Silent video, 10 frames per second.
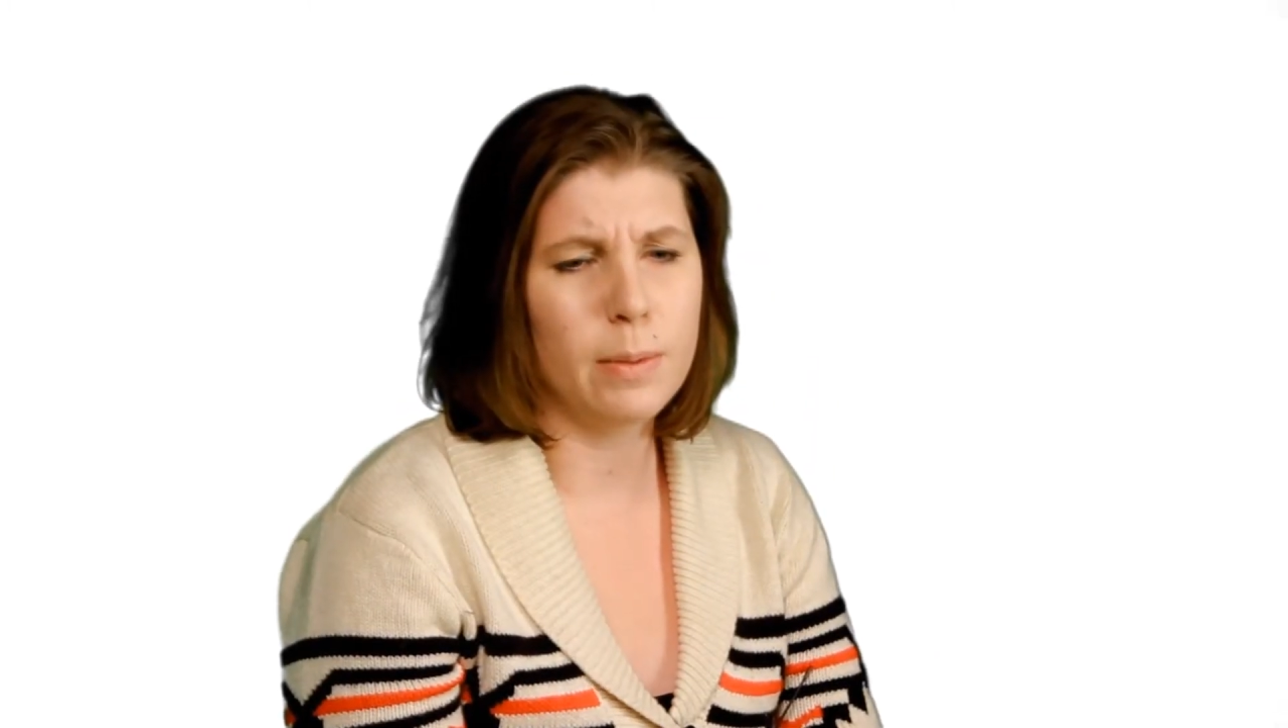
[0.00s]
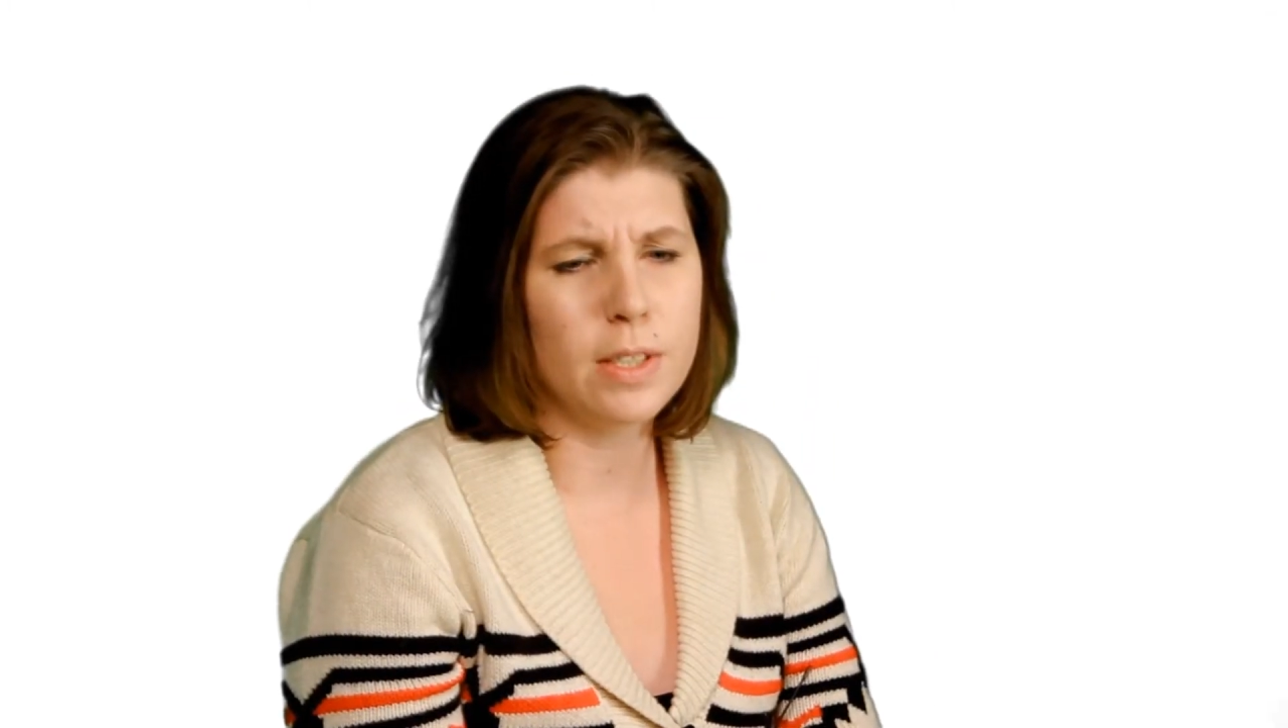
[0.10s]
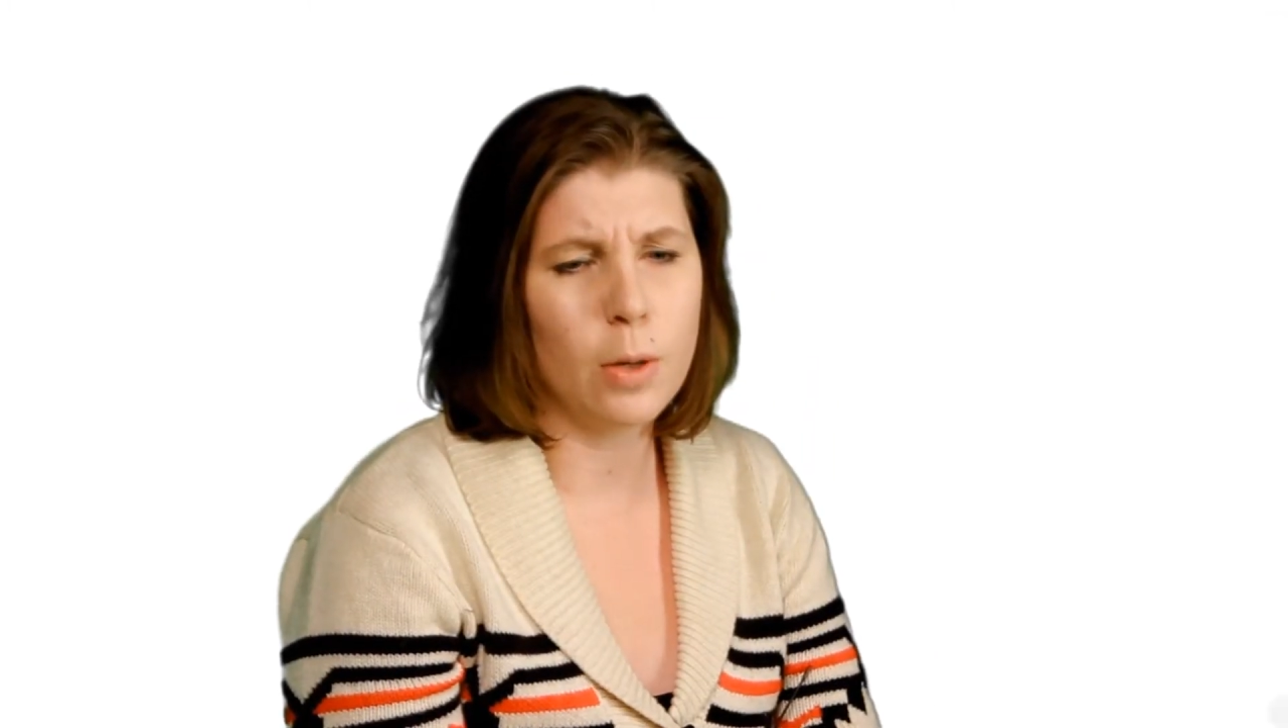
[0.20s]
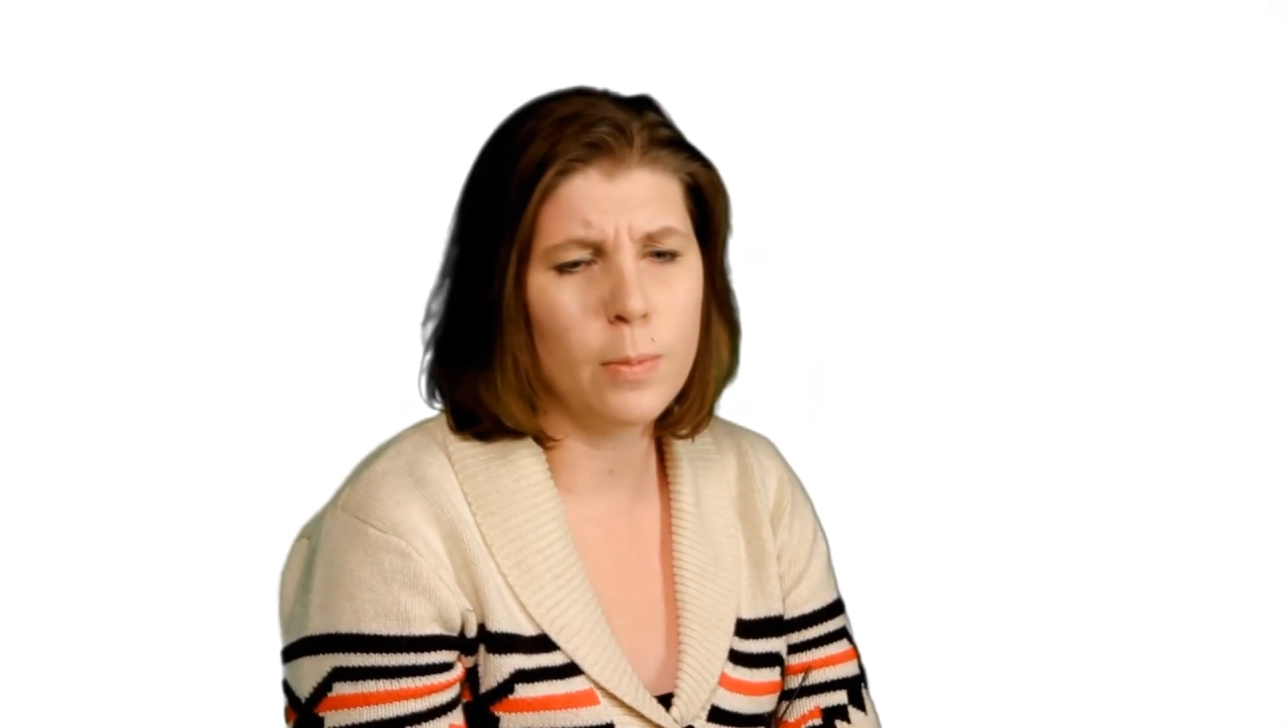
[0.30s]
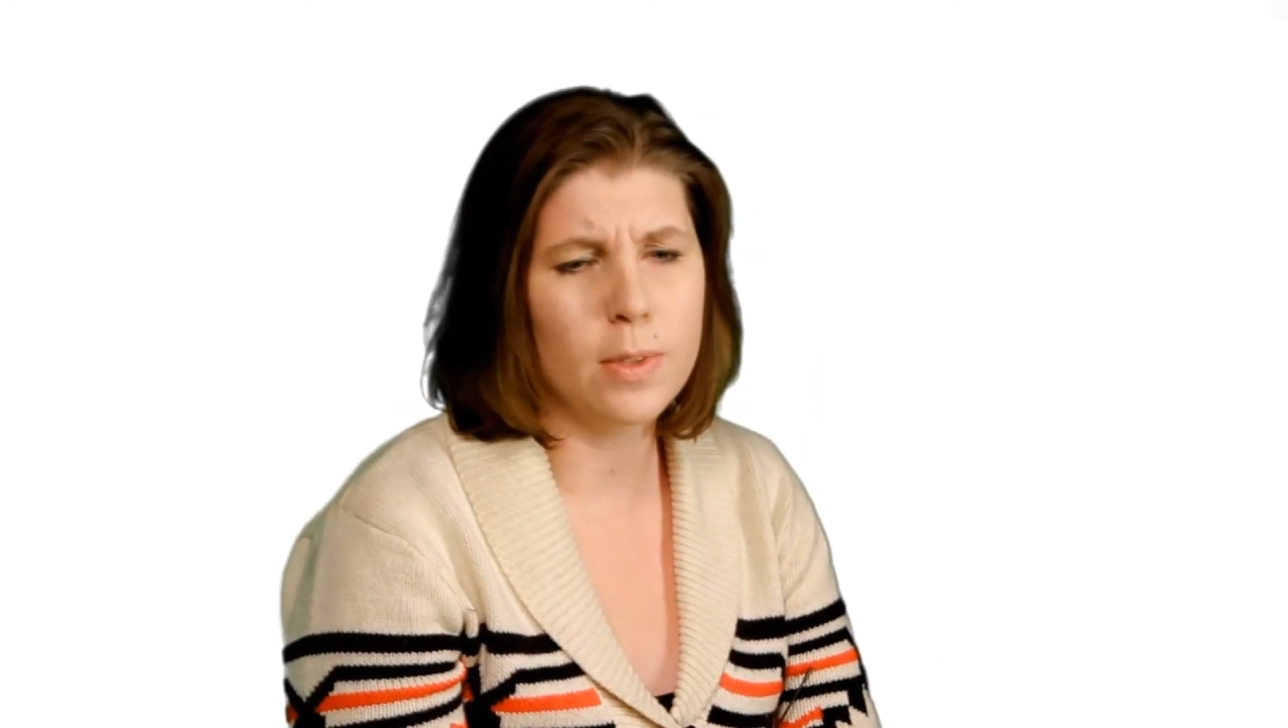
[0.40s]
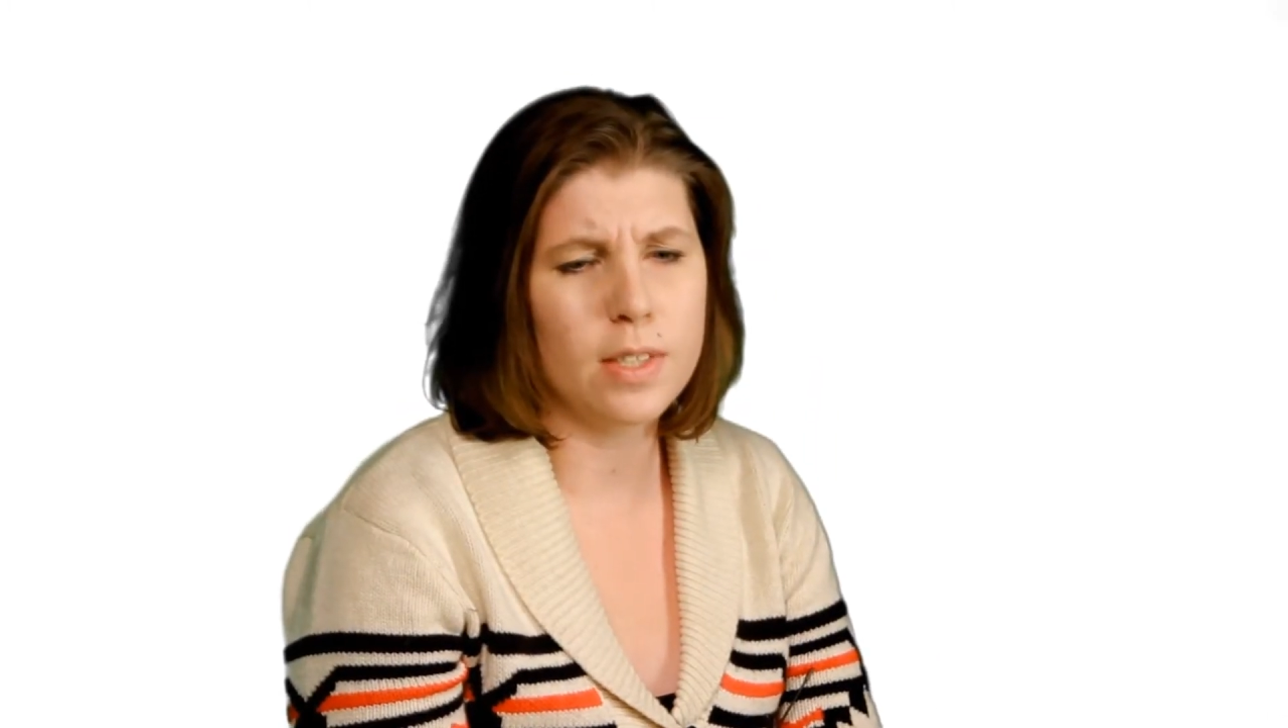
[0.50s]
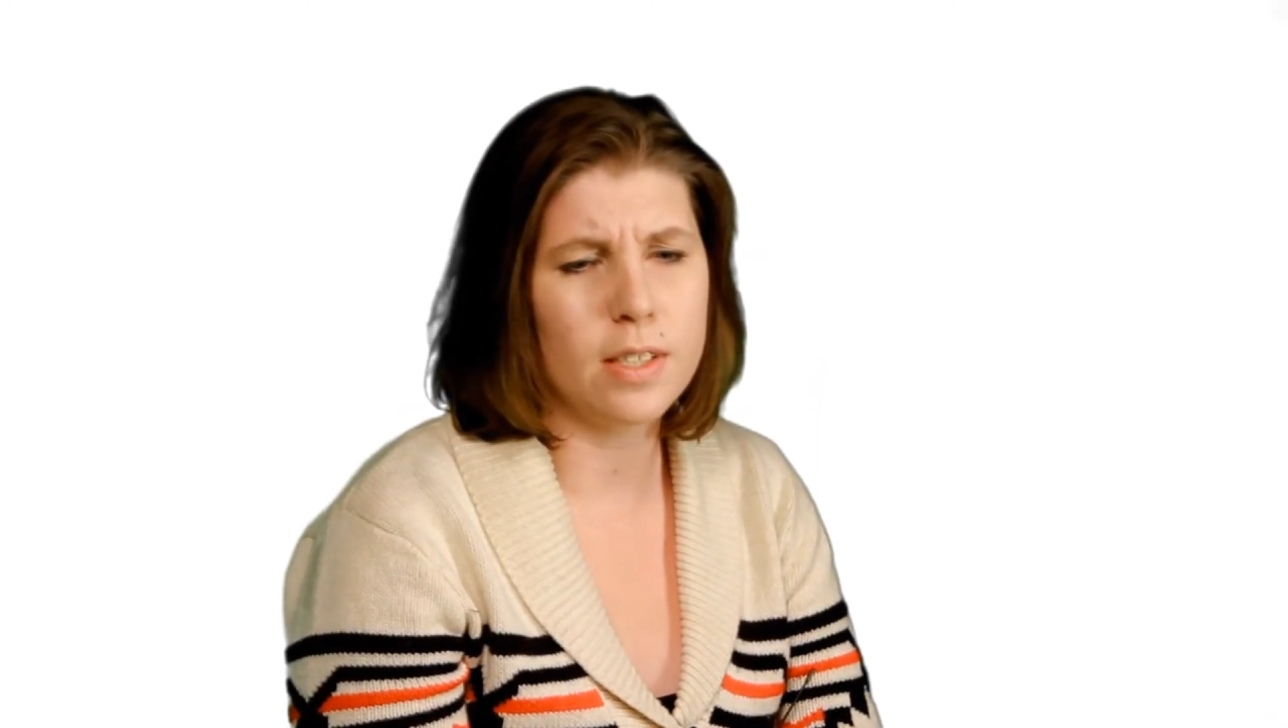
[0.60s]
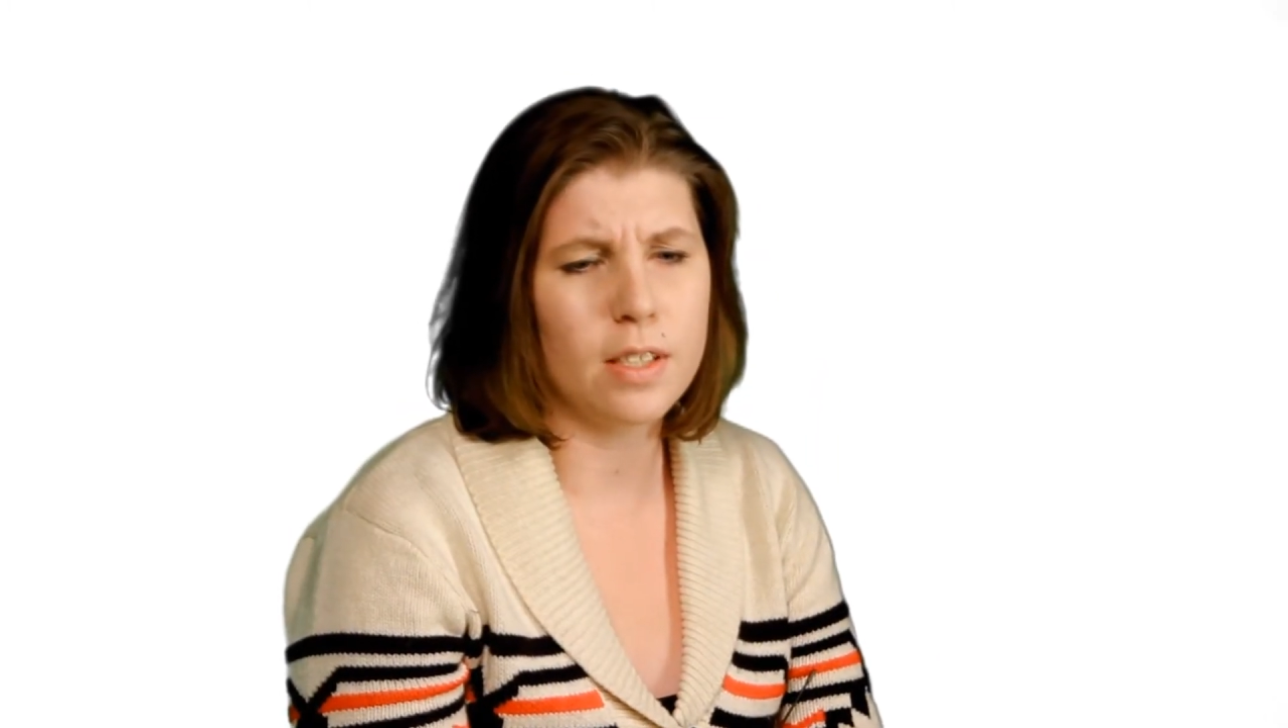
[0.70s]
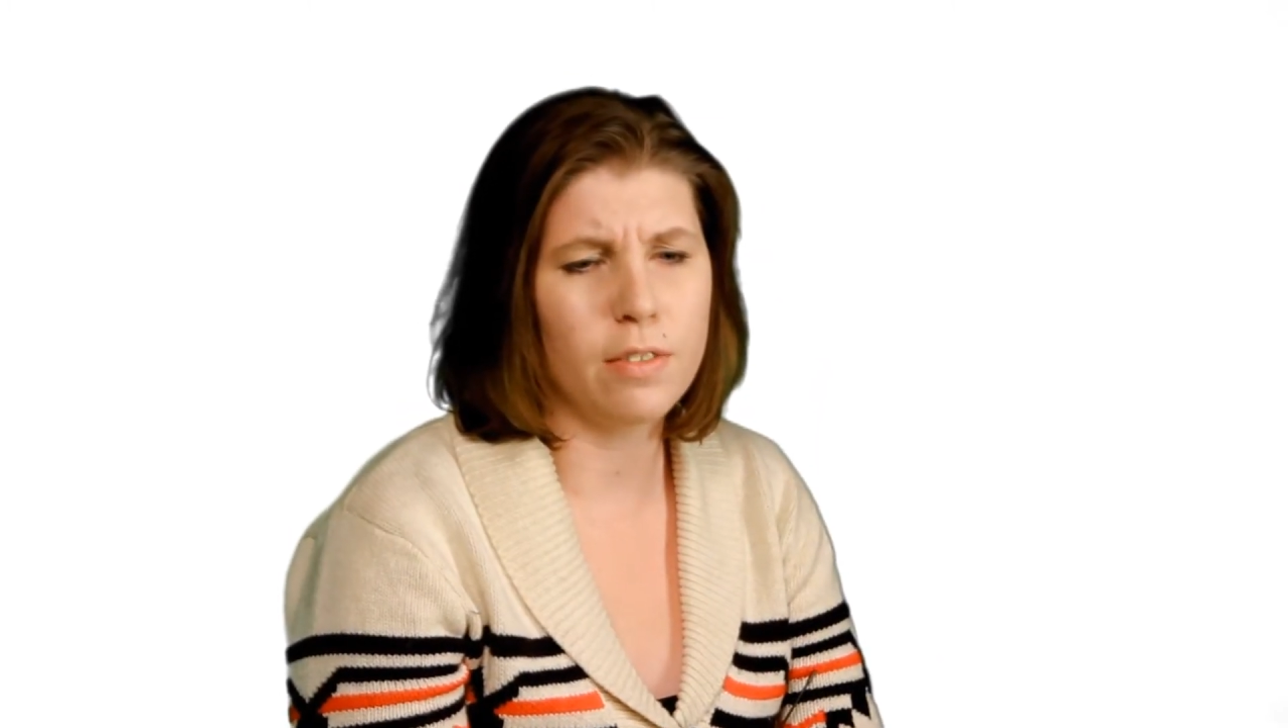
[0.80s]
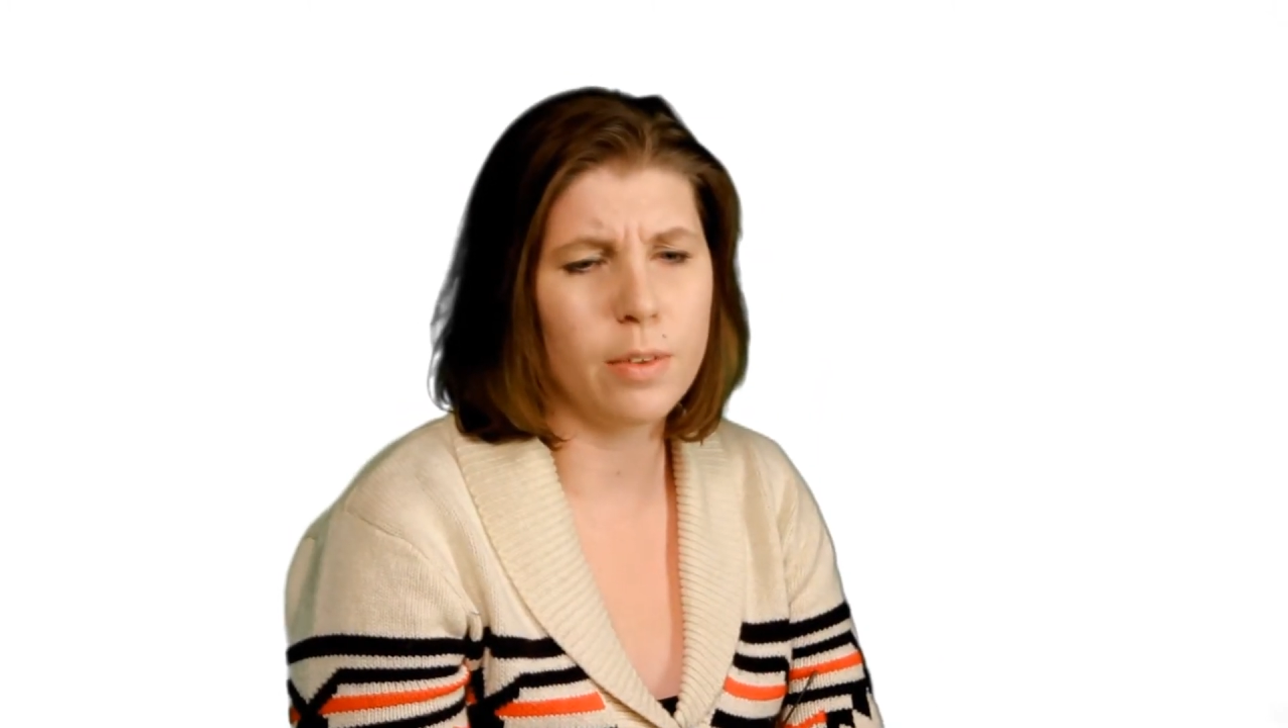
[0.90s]
it was almost
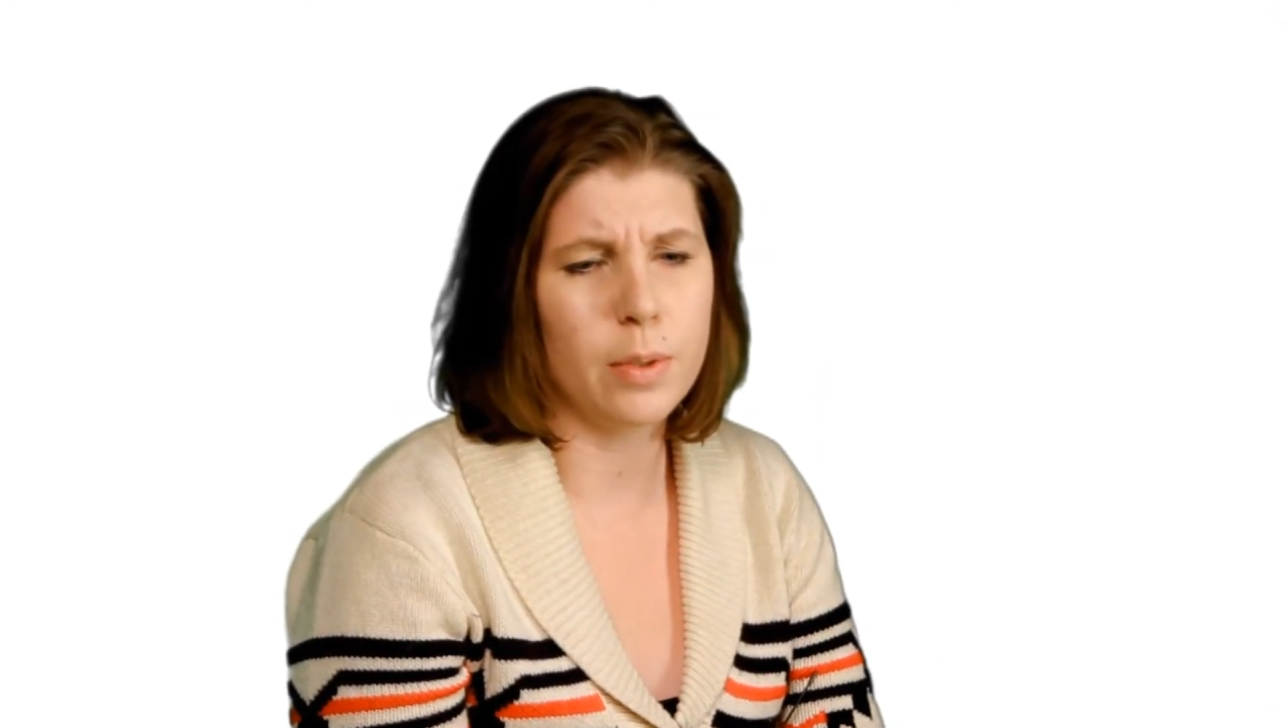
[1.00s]
as if